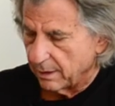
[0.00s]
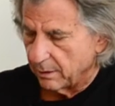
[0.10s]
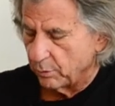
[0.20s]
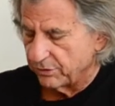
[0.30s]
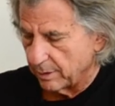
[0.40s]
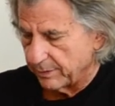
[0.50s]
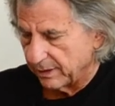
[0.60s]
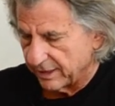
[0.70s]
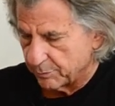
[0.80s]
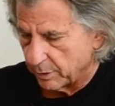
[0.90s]
with something
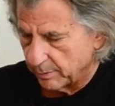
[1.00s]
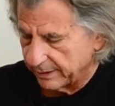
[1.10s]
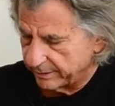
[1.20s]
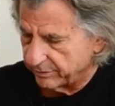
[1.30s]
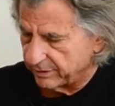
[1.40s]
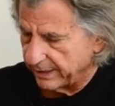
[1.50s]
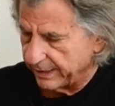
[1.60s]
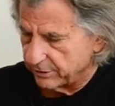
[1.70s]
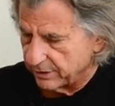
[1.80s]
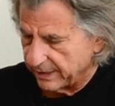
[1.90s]
less permanent like the
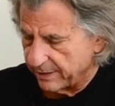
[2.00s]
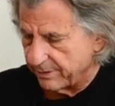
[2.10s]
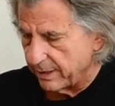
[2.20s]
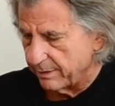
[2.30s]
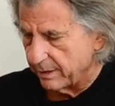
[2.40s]
stage, and then